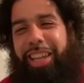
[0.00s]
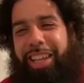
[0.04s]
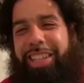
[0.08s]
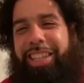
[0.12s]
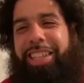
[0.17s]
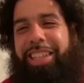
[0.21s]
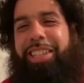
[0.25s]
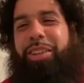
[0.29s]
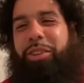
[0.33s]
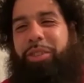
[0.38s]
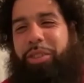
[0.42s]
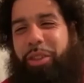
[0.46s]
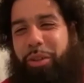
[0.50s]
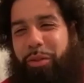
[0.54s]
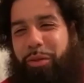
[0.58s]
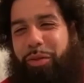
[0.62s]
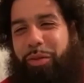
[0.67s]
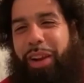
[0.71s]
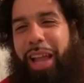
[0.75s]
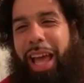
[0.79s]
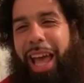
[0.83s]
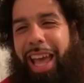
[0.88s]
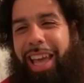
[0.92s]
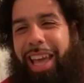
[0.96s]
did the
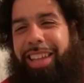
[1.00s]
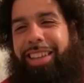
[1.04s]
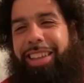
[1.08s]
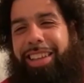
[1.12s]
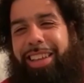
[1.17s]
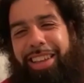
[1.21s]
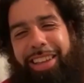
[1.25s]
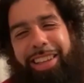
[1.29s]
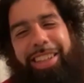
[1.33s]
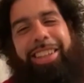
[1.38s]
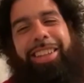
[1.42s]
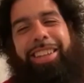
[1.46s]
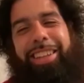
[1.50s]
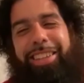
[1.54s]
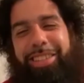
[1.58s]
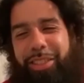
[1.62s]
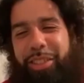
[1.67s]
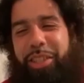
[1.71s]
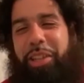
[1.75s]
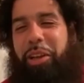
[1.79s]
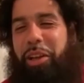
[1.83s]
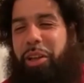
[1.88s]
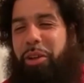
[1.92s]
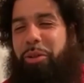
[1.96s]
flat. He's
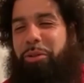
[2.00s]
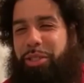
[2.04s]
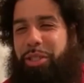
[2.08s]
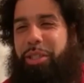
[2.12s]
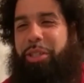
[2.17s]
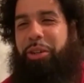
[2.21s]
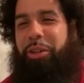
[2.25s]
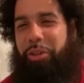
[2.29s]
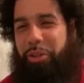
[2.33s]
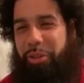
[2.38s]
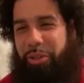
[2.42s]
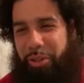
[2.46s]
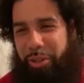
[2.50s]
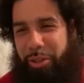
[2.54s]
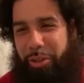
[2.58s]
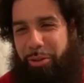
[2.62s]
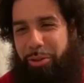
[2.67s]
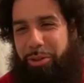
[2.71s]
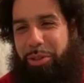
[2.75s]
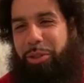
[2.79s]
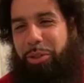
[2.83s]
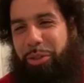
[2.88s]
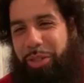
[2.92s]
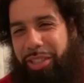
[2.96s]
due. He was due. He was
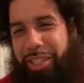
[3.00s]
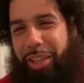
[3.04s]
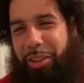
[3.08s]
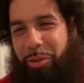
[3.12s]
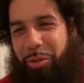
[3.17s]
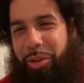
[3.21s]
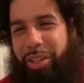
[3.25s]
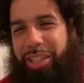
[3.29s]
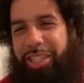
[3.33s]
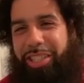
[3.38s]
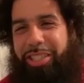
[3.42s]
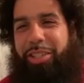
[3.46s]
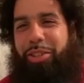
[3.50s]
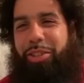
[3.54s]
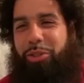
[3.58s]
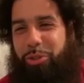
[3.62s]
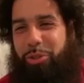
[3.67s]
due another one. It's a new